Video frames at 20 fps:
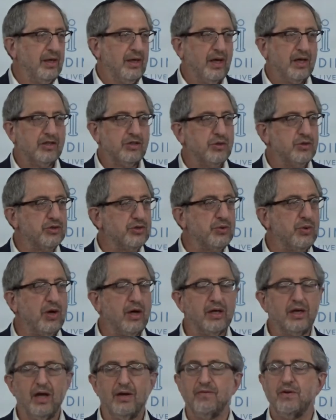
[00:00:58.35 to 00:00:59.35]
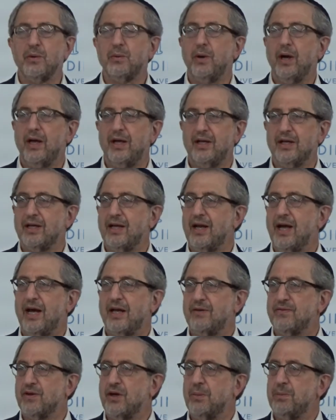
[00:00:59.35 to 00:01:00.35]
And she was trying every way to get
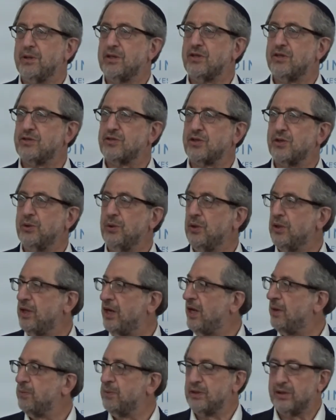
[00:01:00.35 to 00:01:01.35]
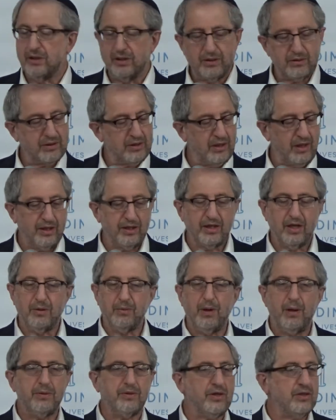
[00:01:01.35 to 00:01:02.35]
out of coming to school, and I wouldn't let her get
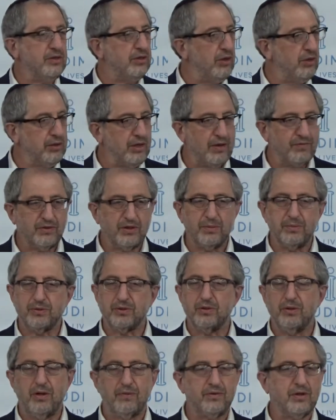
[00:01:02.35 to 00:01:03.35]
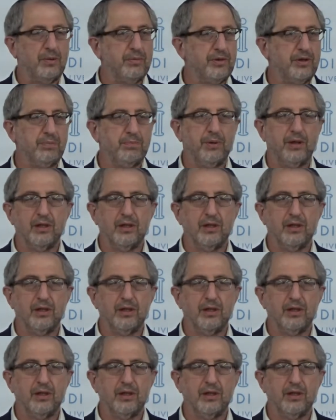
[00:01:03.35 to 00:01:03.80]
away with it. No, you have to come to school, you have to come to the